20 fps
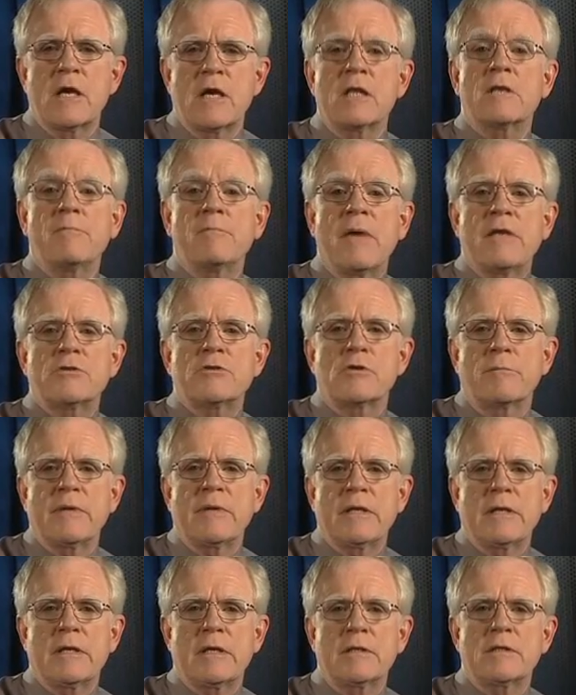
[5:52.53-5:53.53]
the major
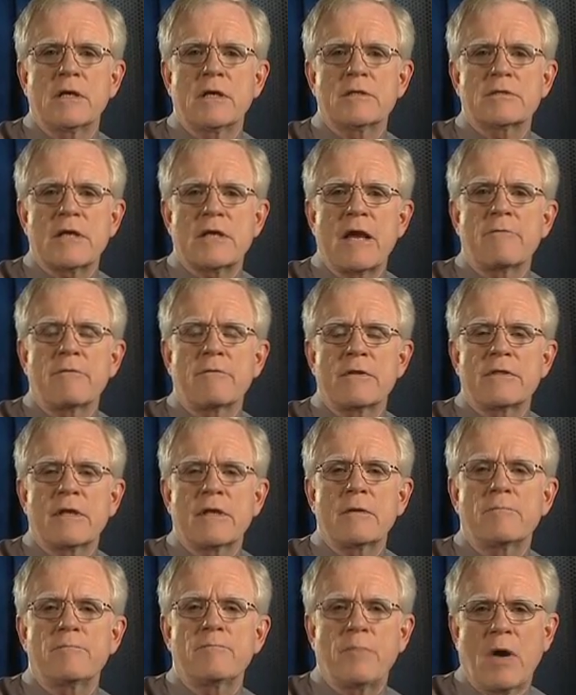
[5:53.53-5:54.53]
media does
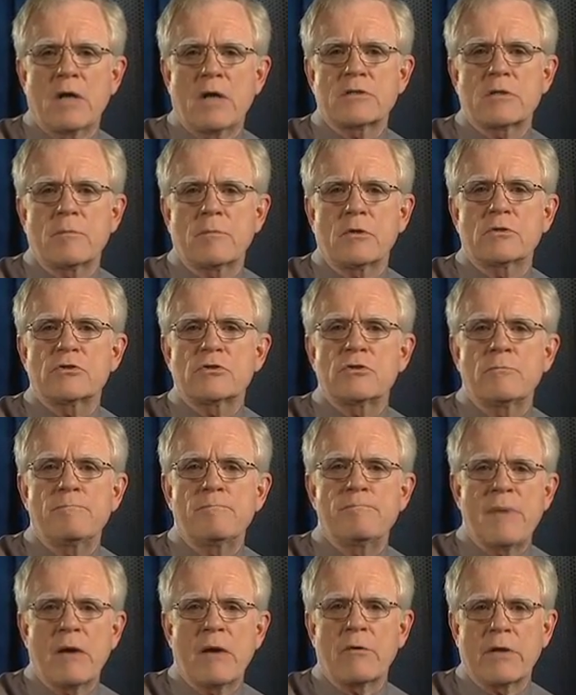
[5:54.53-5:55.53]
everything possible to
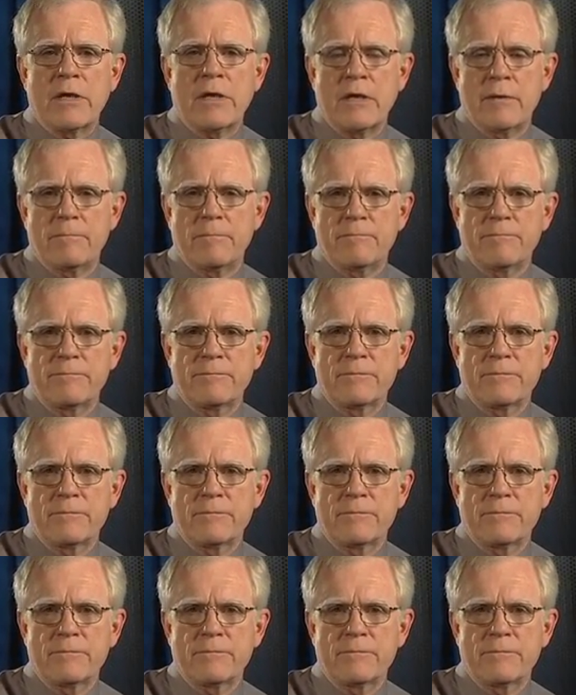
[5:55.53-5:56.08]
bury him.